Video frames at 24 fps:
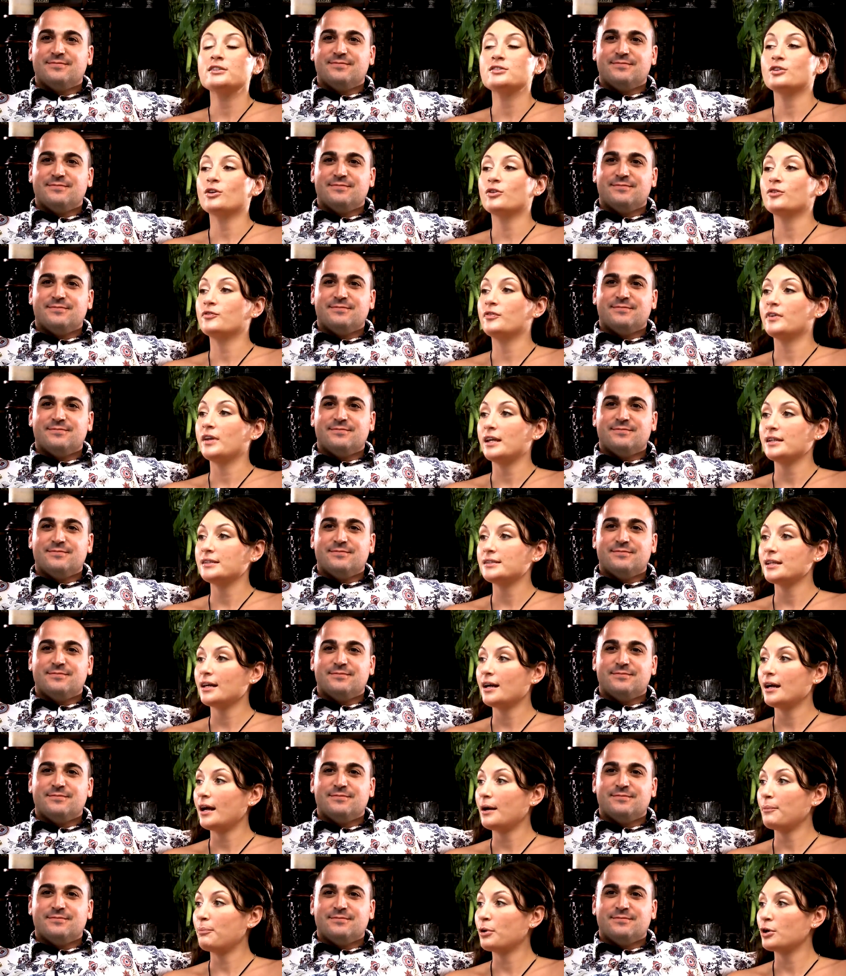Speaker 1: So
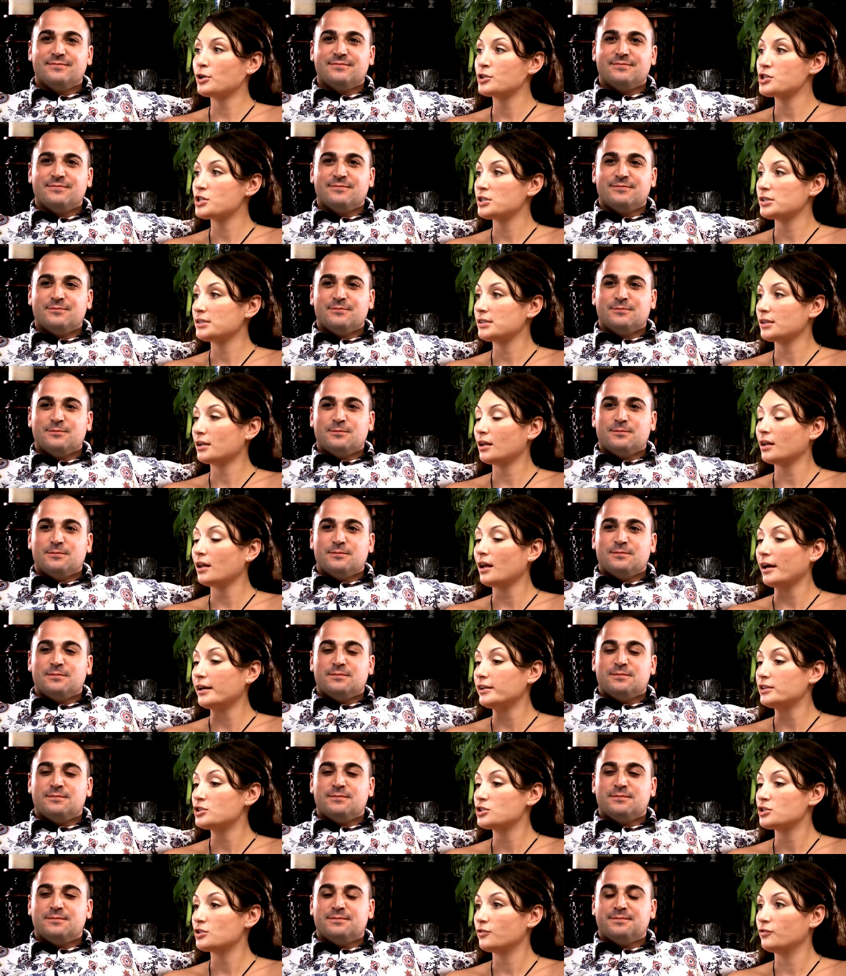Vanessa purchased a
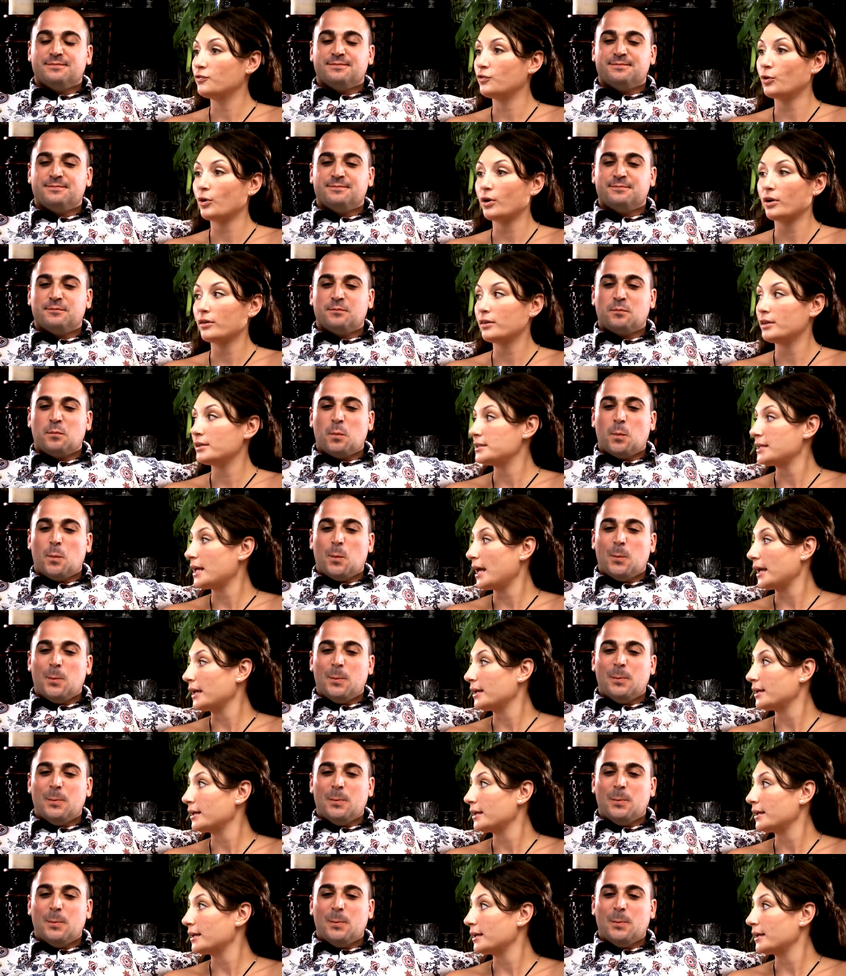clutch for the day.